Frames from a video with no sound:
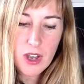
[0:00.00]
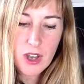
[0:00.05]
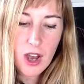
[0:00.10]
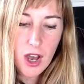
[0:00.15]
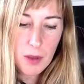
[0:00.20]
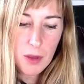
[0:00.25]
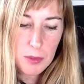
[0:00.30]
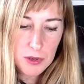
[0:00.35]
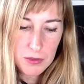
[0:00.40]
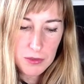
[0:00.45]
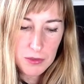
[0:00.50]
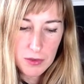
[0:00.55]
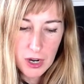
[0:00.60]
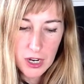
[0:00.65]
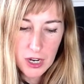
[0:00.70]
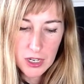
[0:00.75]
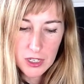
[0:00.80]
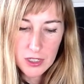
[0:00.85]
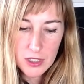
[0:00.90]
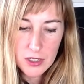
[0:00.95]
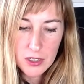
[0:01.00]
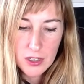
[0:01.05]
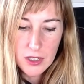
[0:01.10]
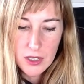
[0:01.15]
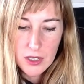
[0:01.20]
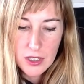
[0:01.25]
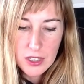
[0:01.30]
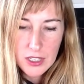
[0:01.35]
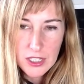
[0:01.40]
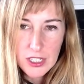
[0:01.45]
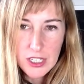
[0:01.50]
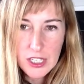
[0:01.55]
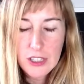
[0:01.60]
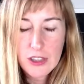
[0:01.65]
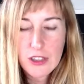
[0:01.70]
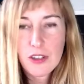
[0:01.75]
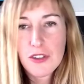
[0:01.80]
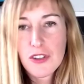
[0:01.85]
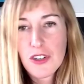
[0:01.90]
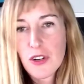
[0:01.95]
copyright in
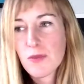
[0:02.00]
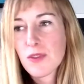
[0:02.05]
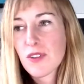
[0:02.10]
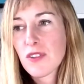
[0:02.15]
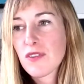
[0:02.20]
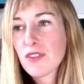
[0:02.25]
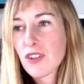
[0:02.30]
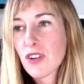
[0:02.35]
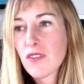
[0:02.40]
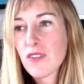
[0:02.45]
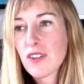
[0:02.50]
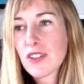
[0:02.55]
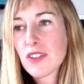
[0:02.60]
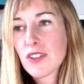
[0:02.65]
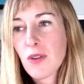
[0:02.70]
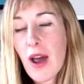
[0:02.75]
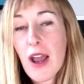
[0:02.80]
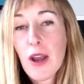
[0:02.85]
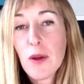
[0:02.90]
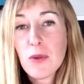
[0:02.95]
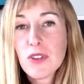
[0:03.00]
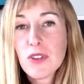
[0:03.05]
their terms of service. So I was